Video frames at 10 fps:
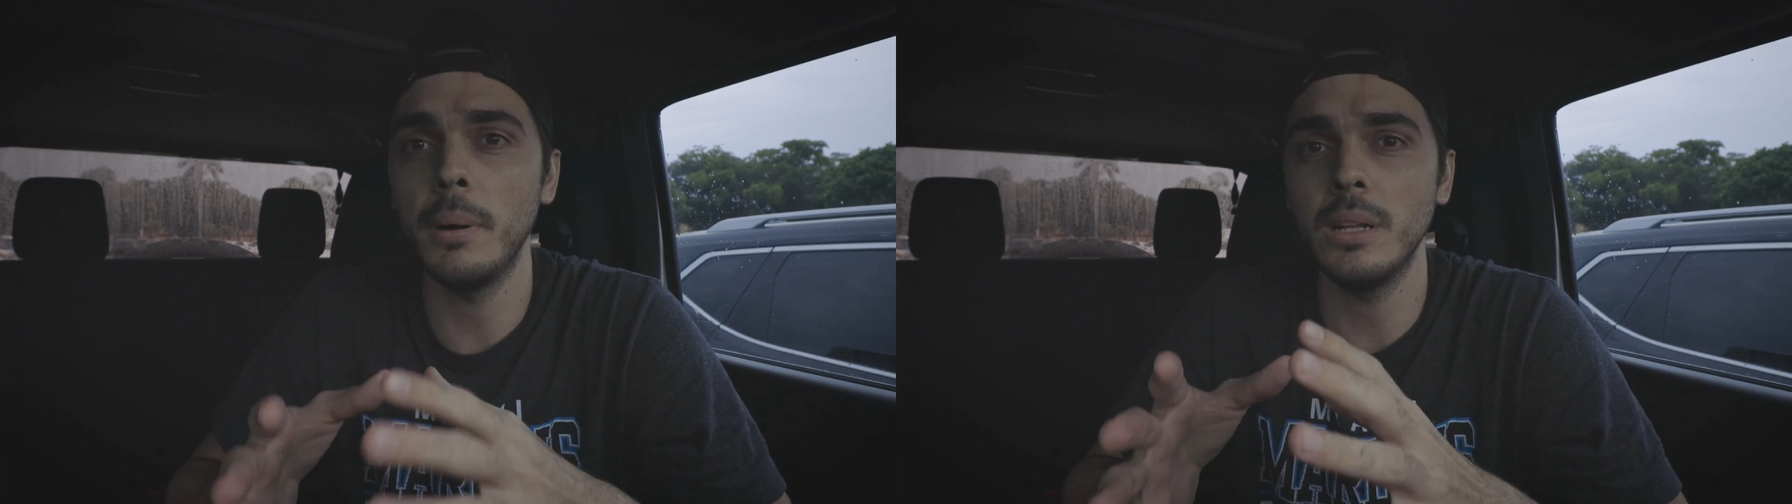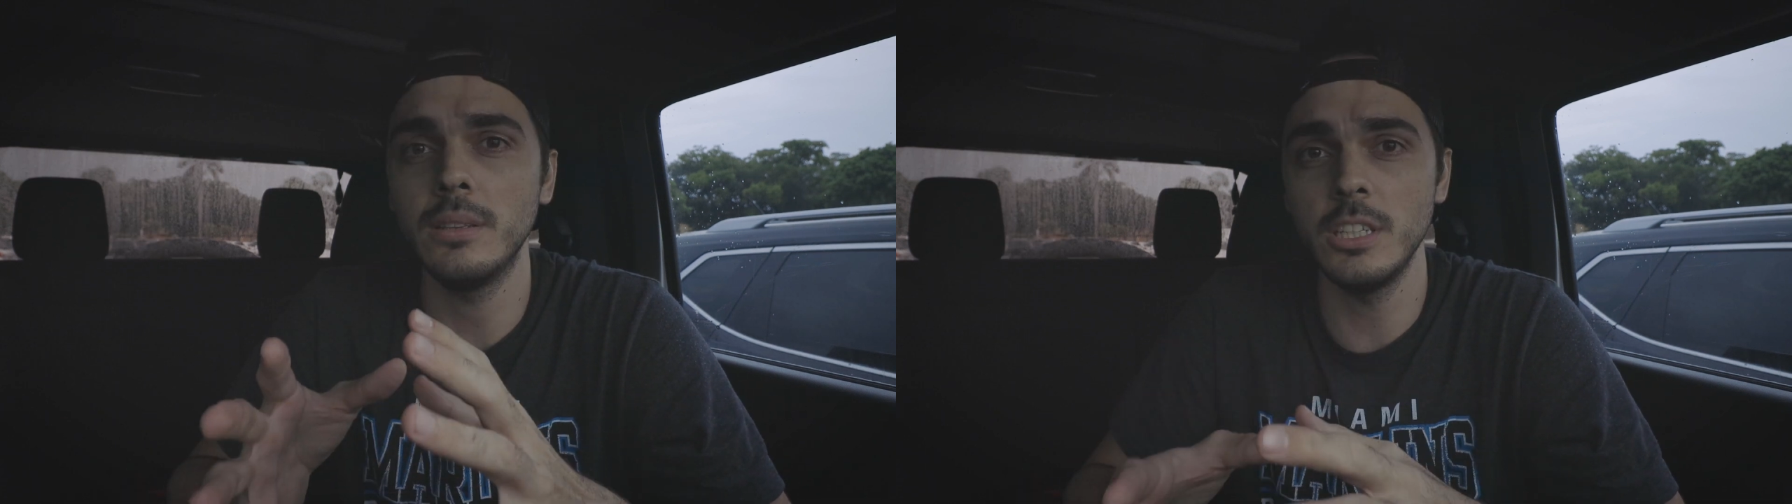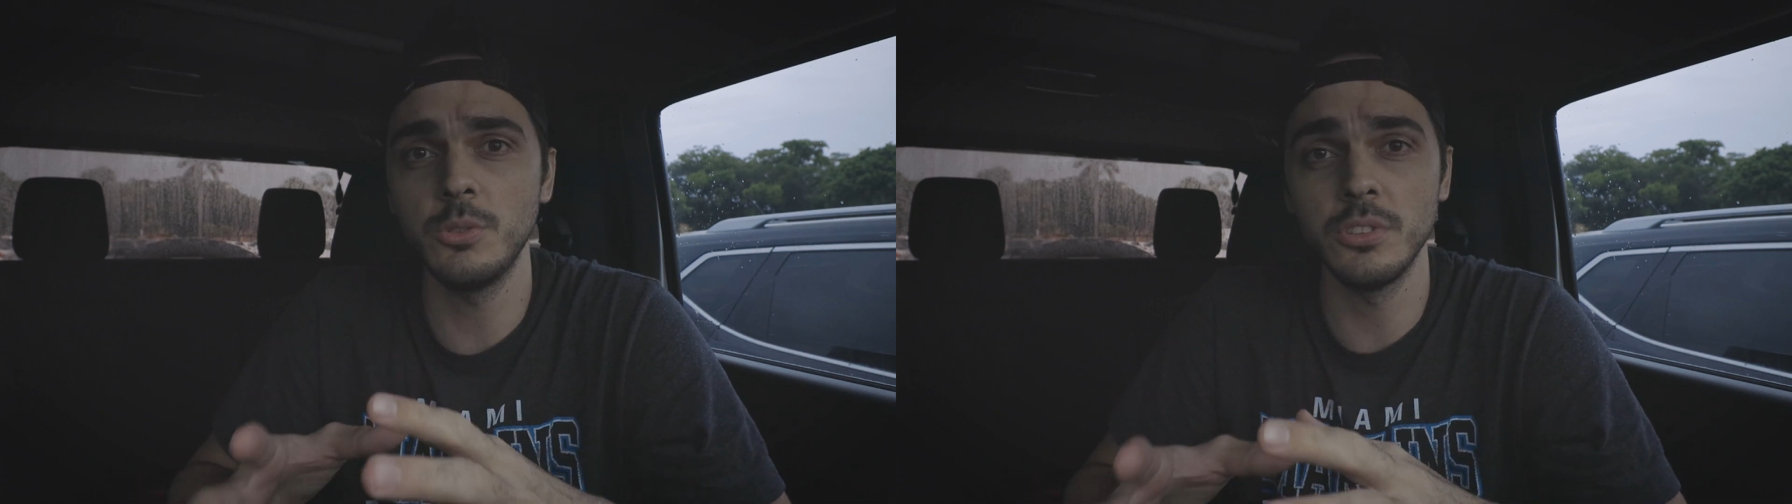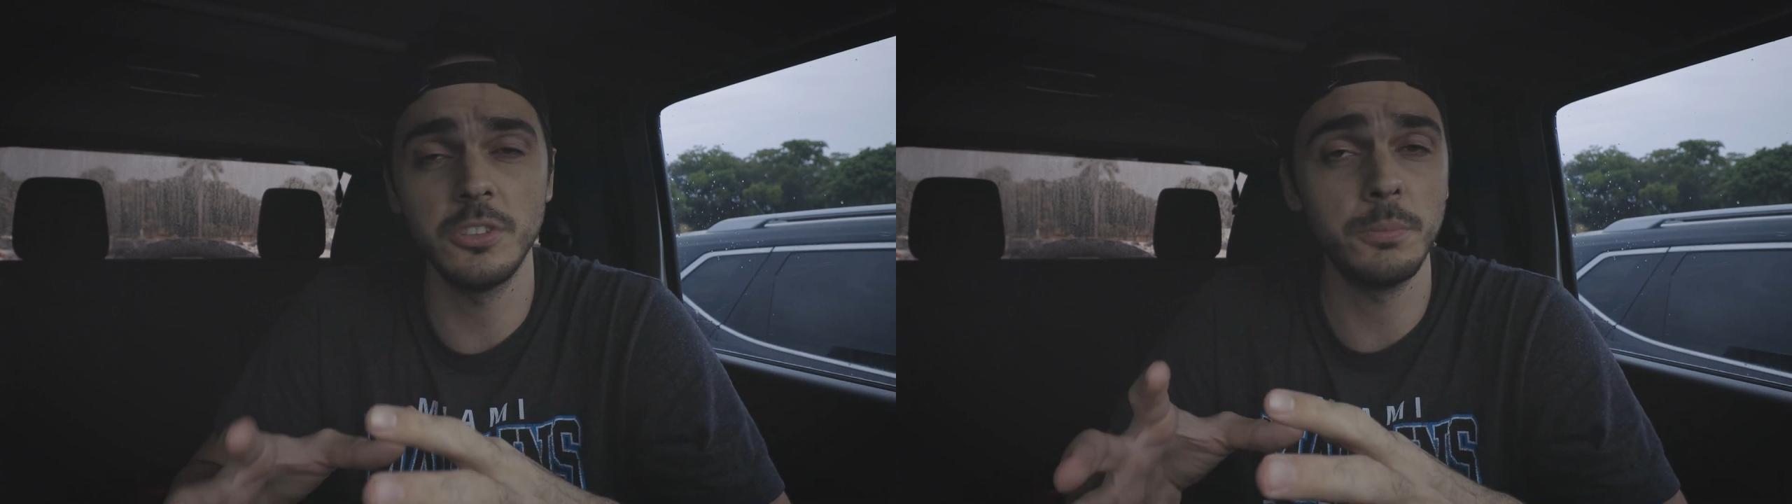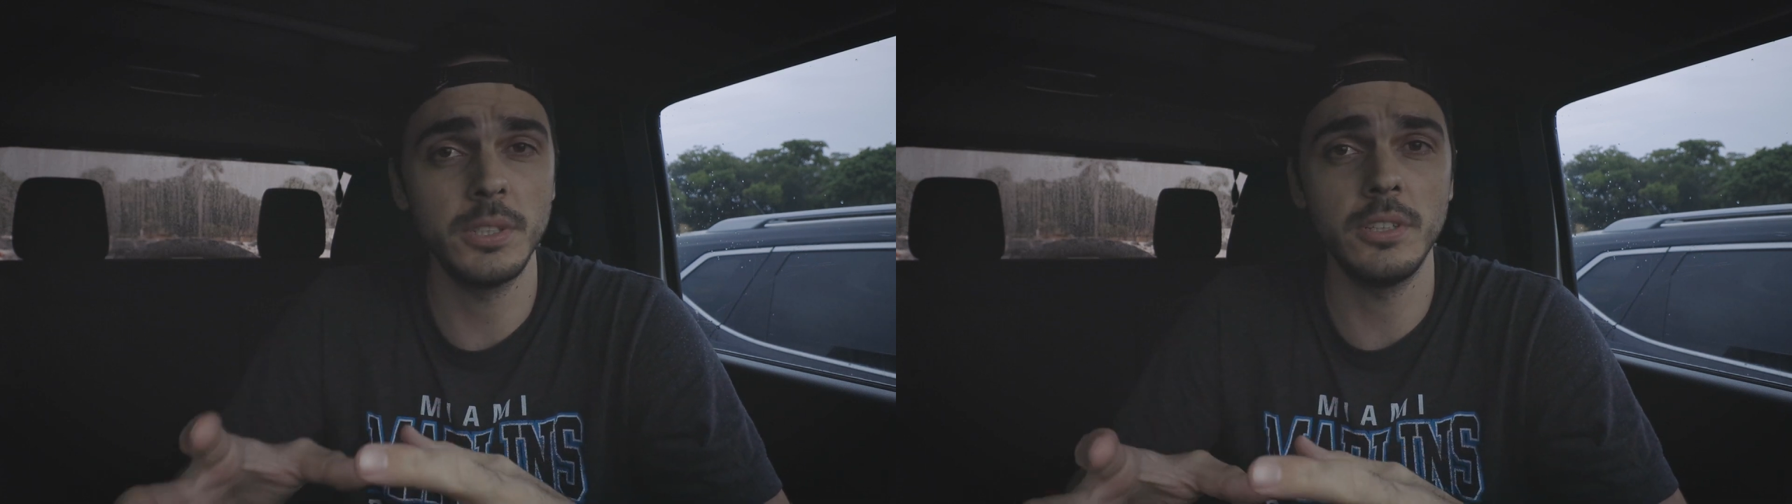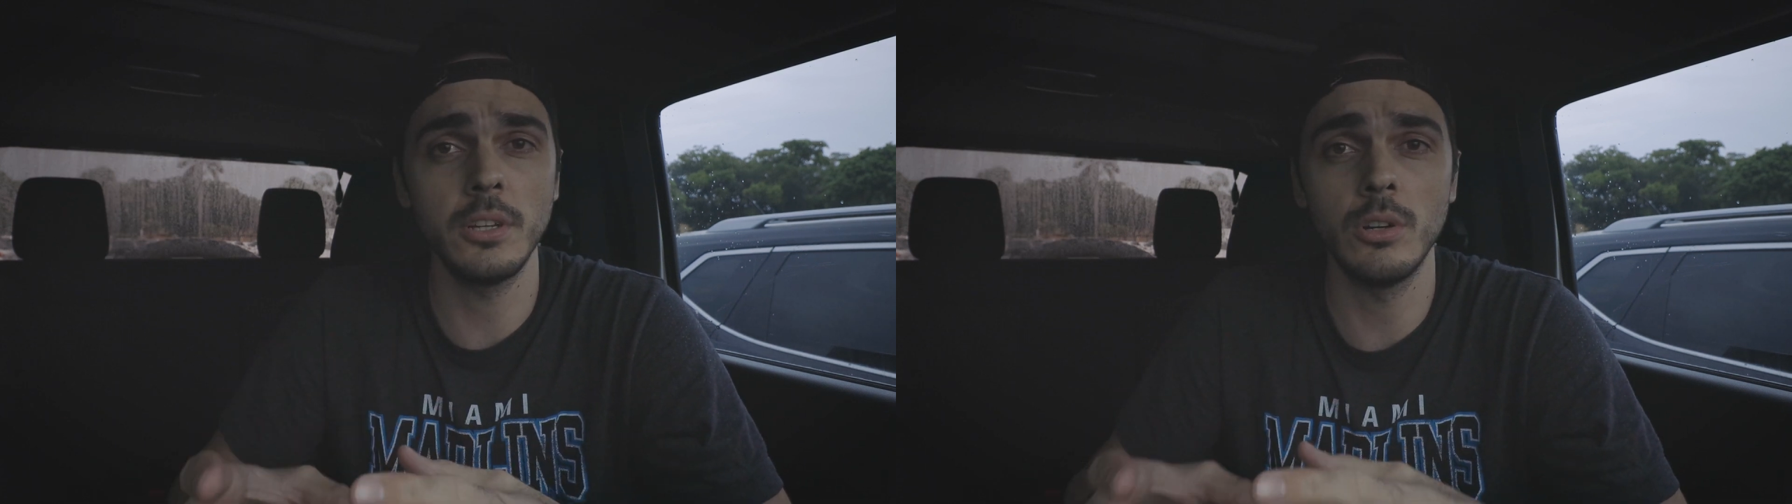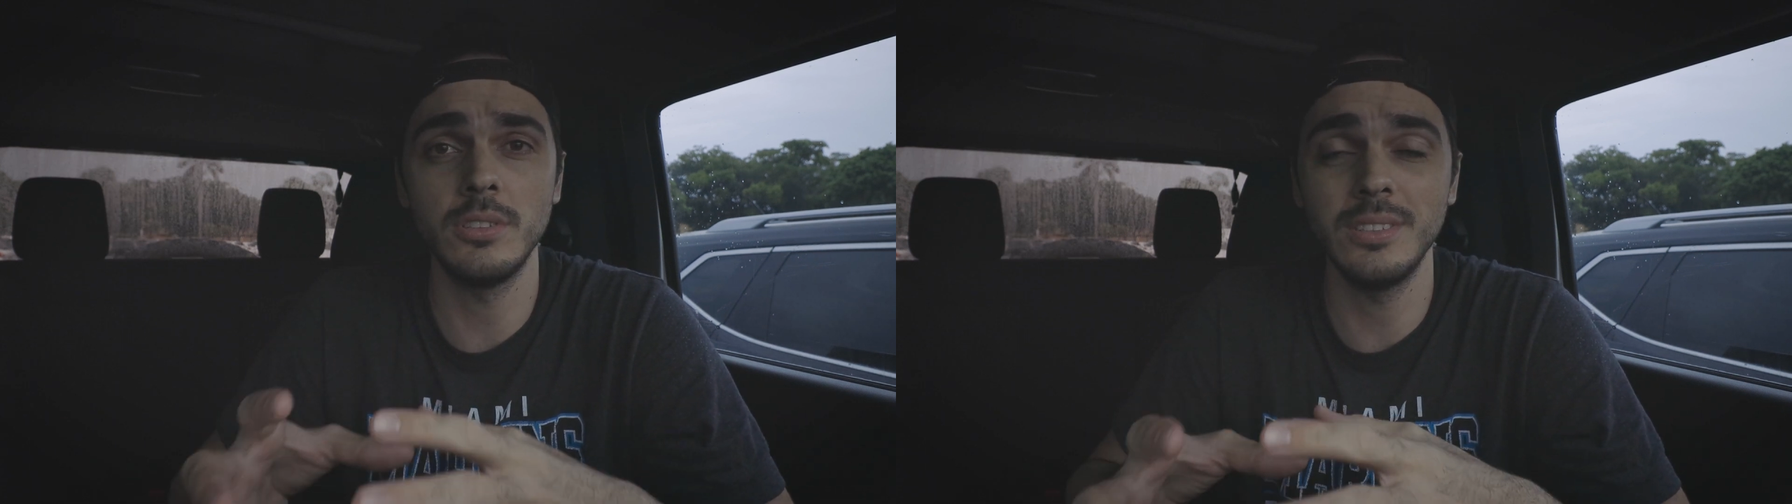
but these ones in particular,